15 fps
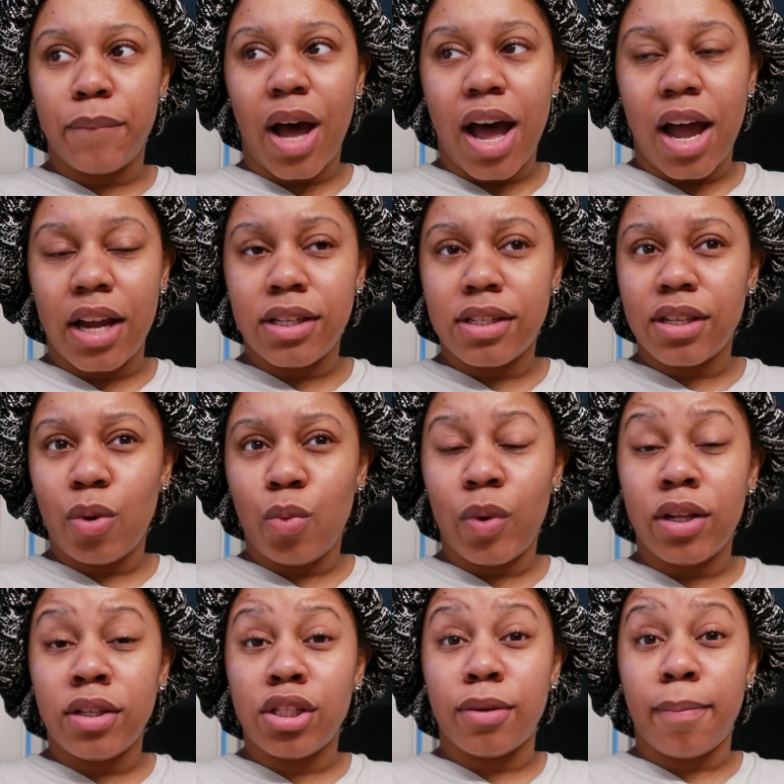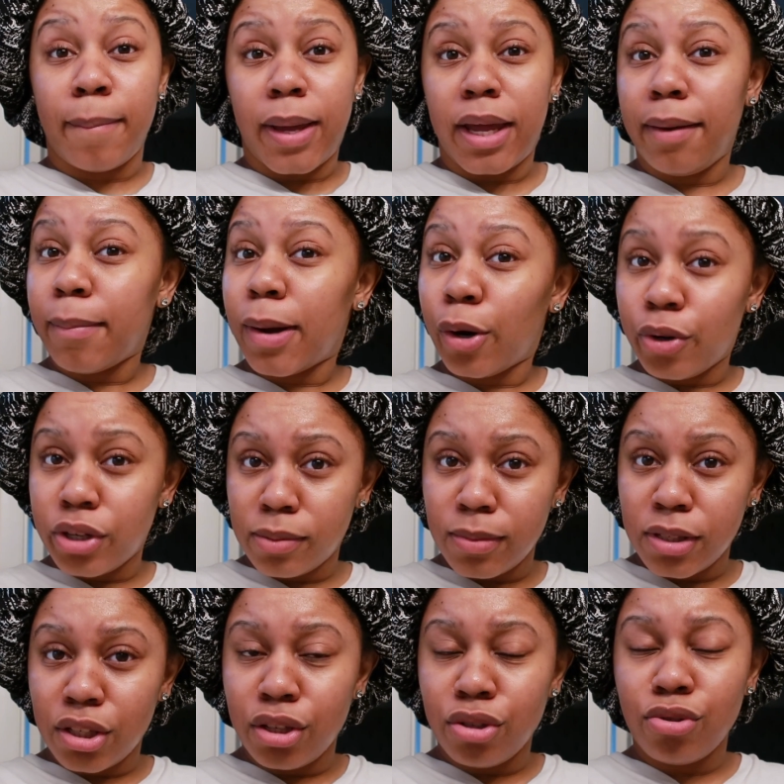find someone to make my
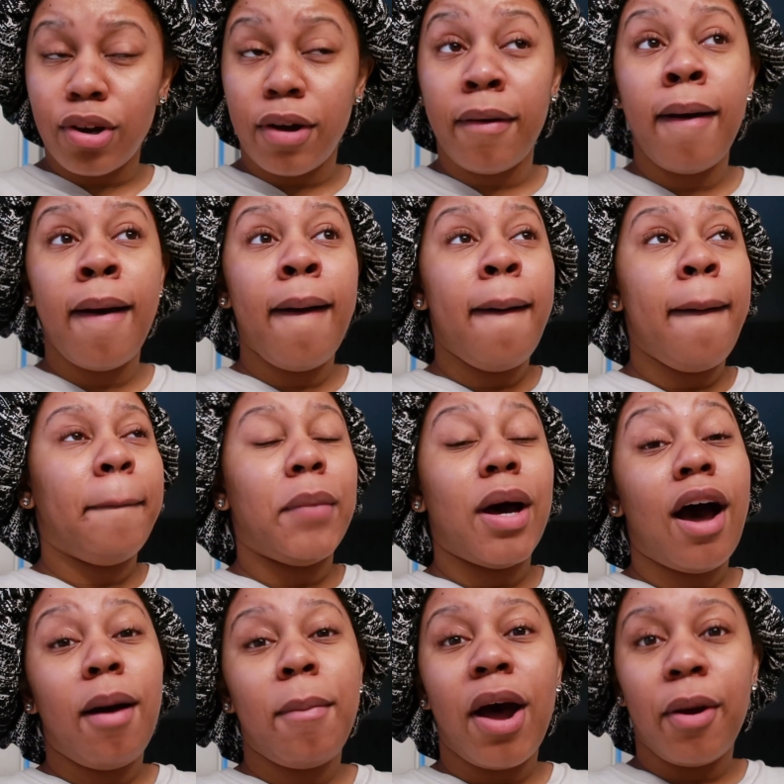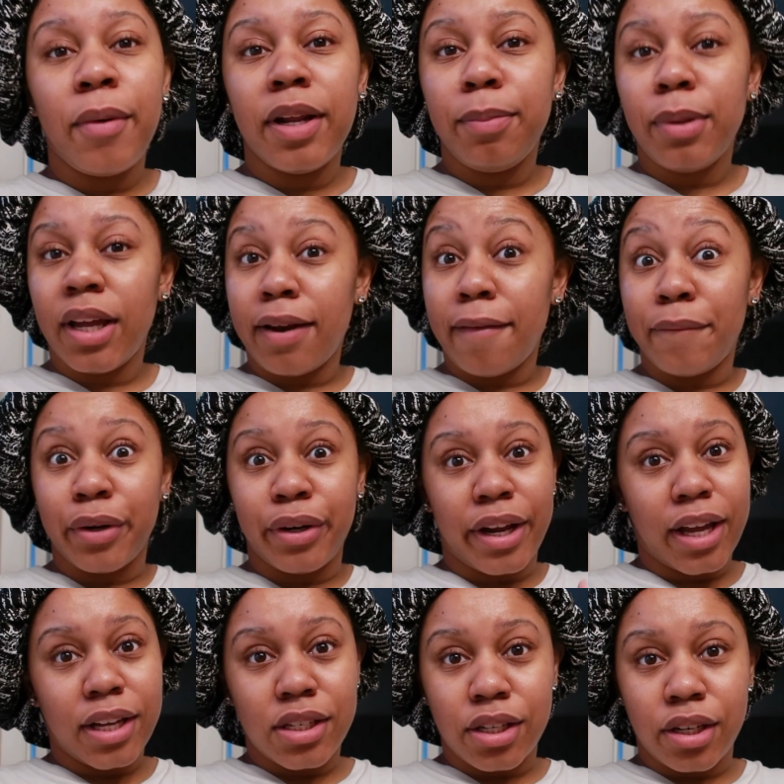Christmas intro. But I'm already planning for
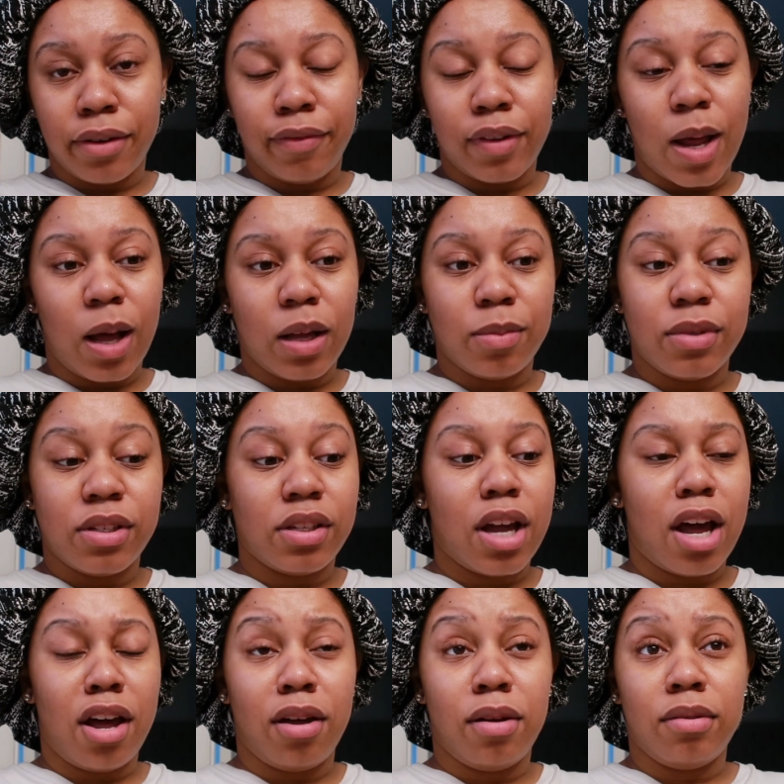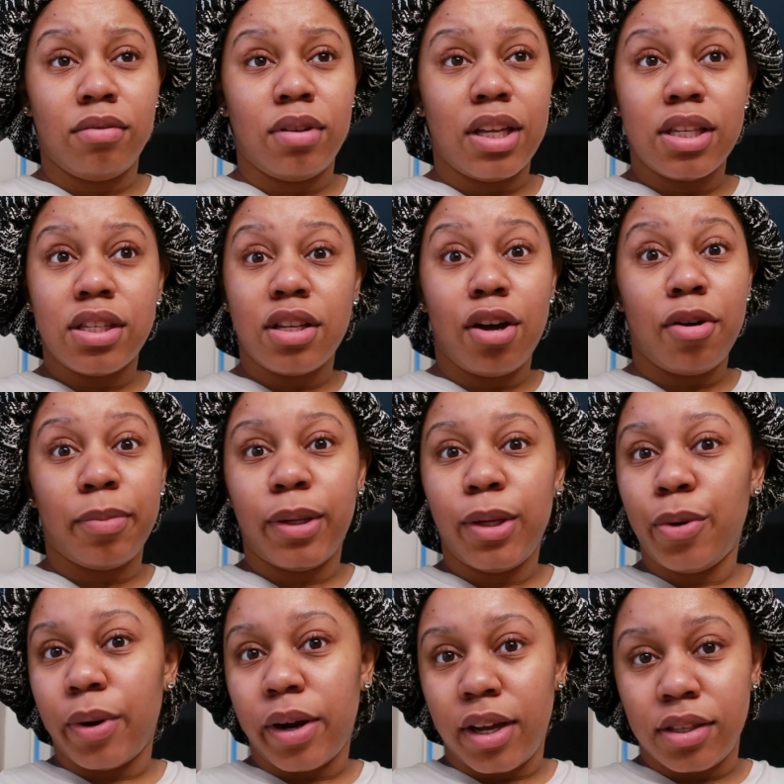next year Vlogmas, y'all. It's going to be
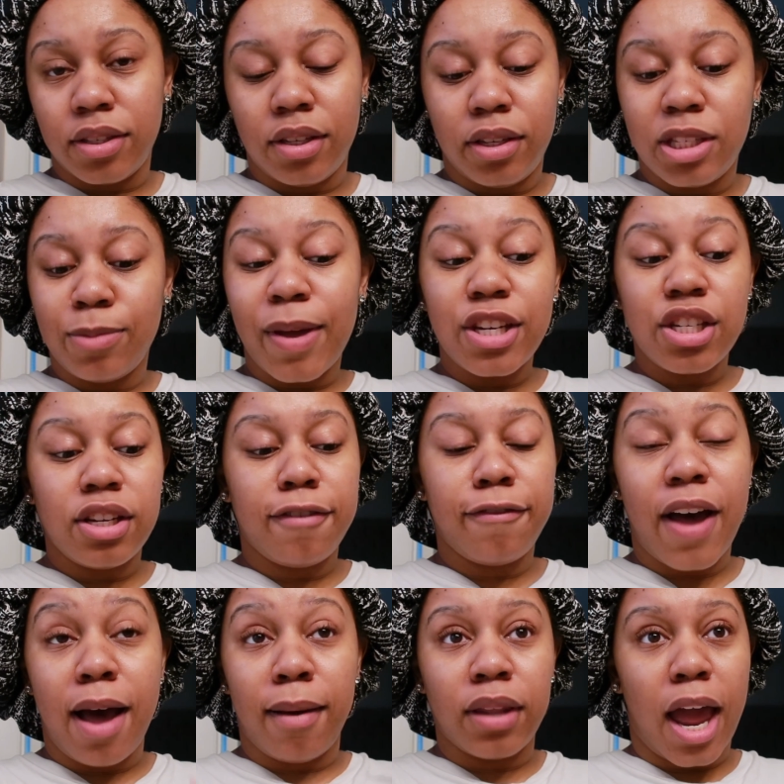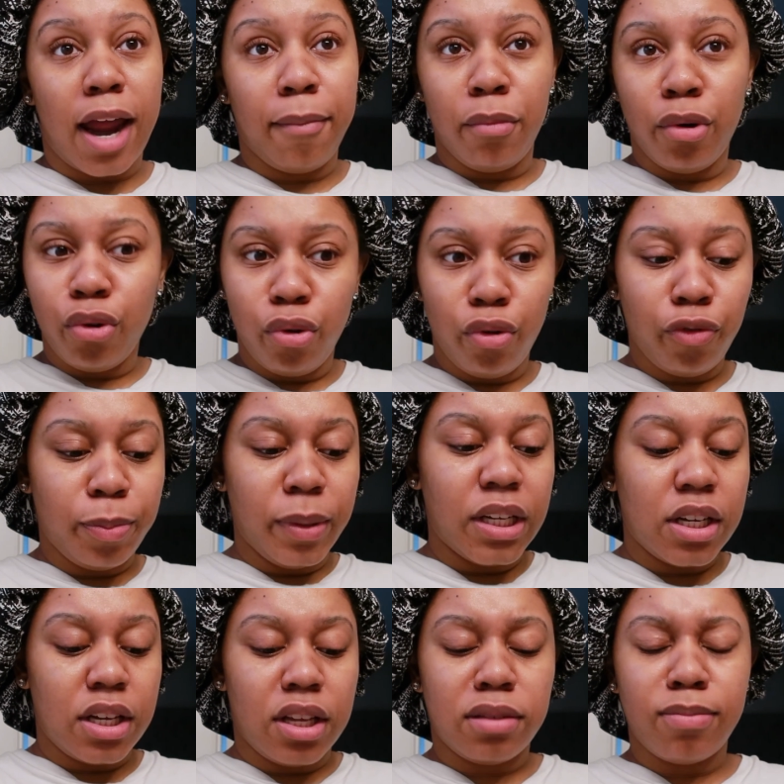crazy. Especially if I like move
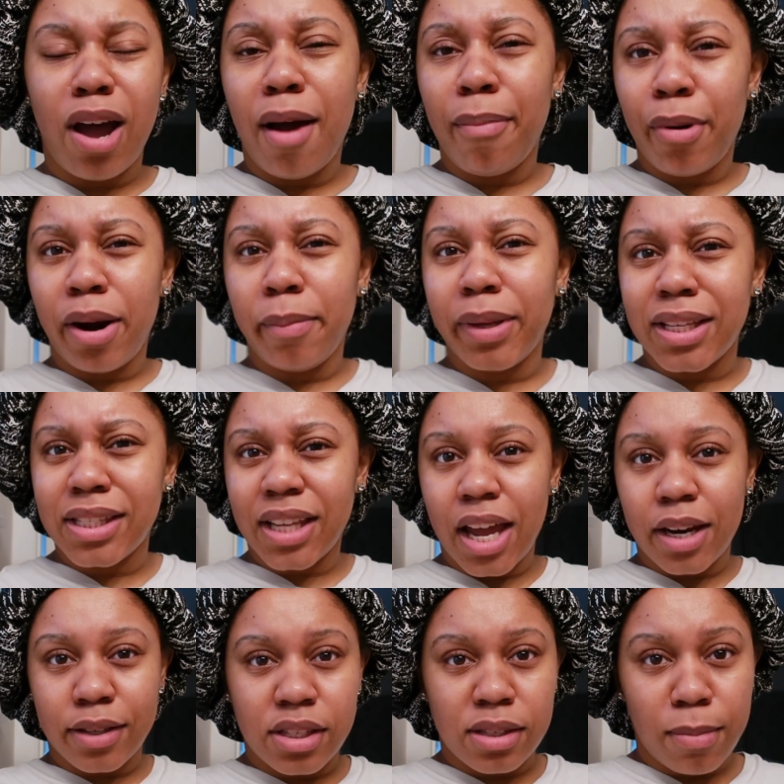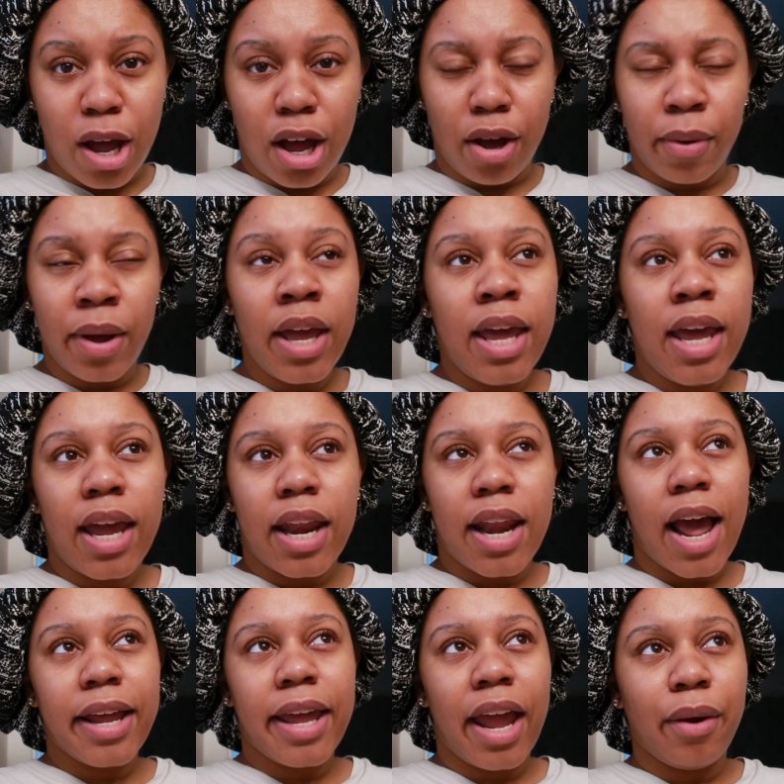because my apartment is kind of small.
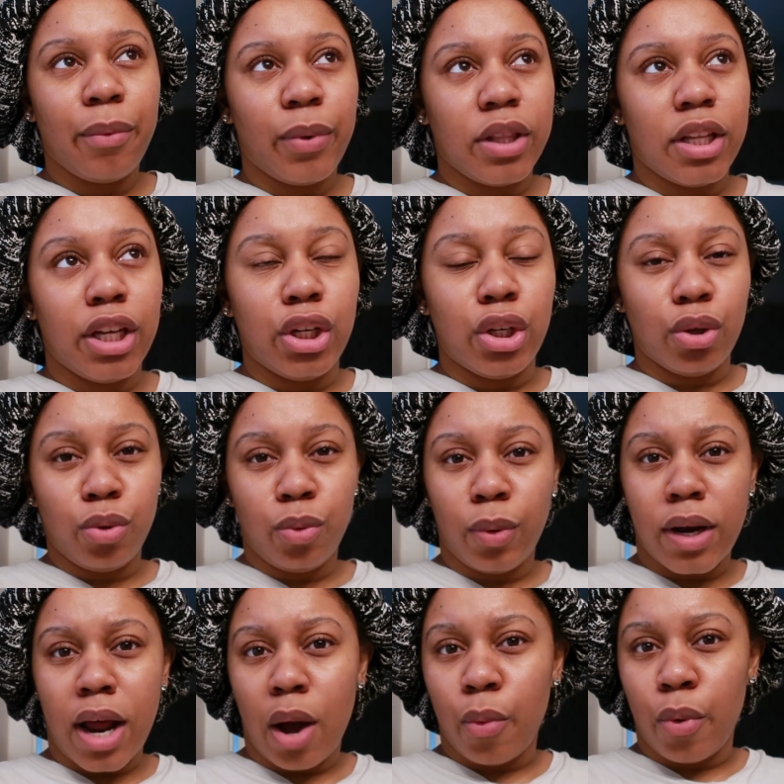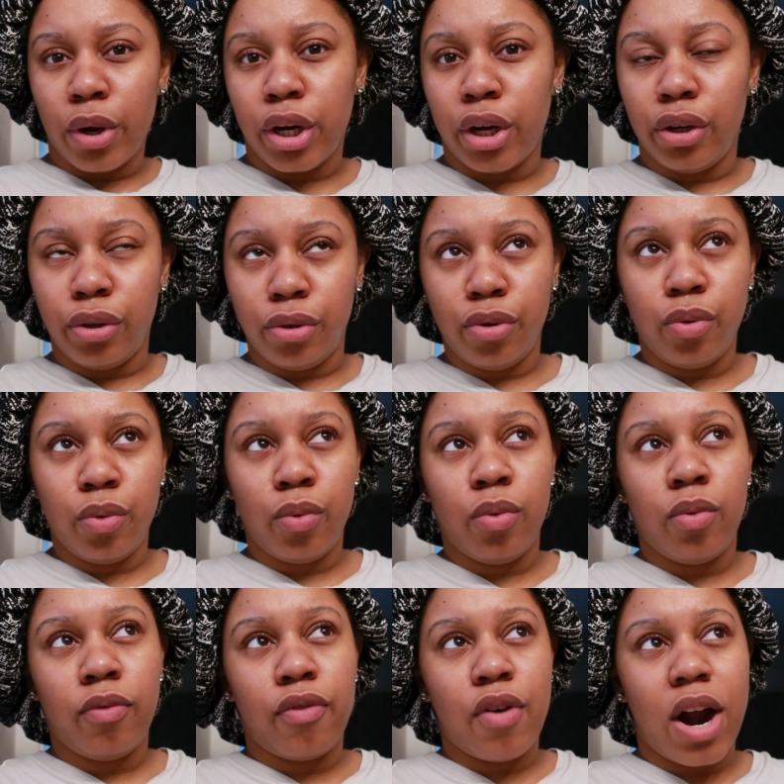And I can't really do what I want to
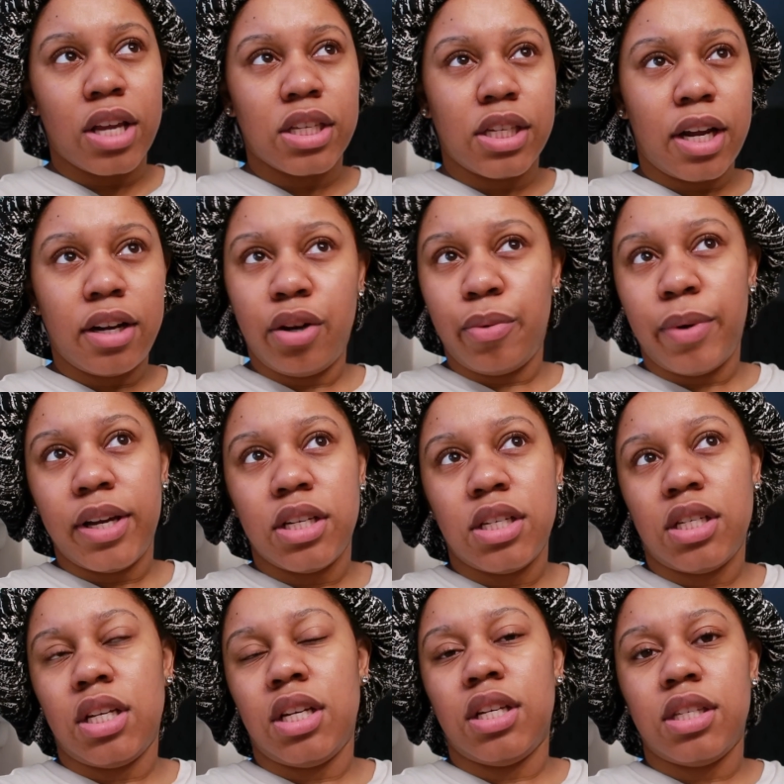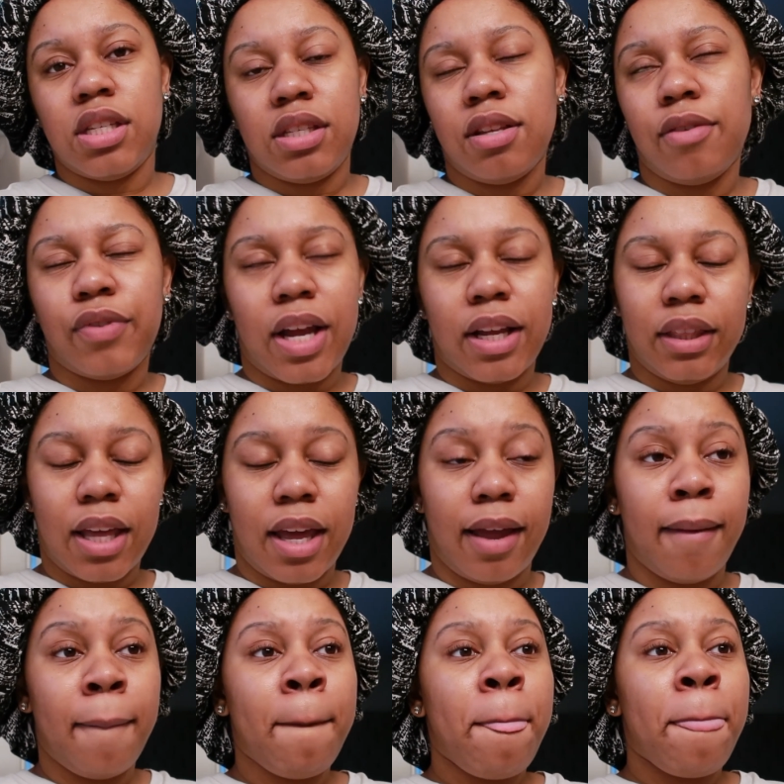do as far as decorations and stuff like
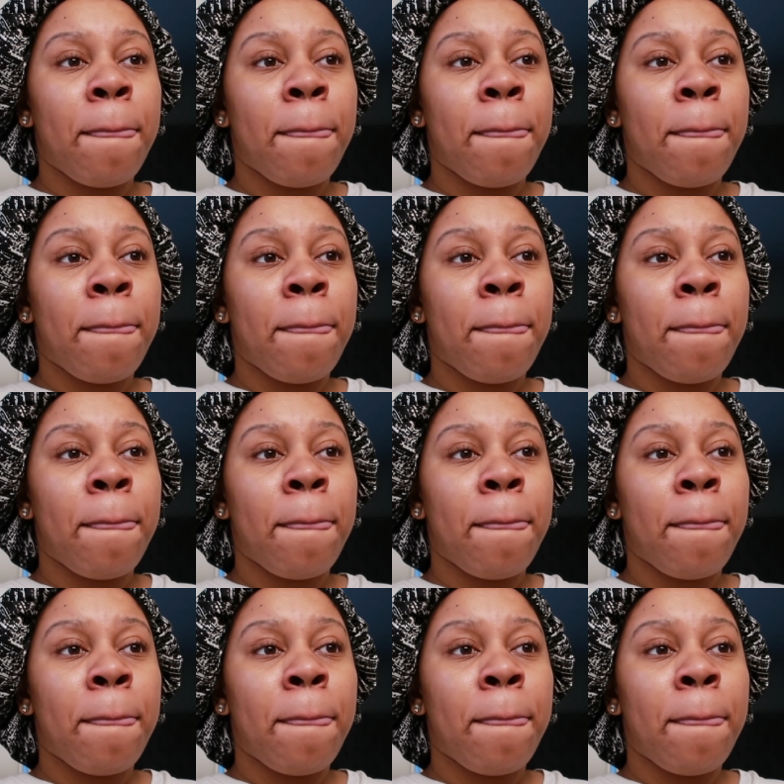that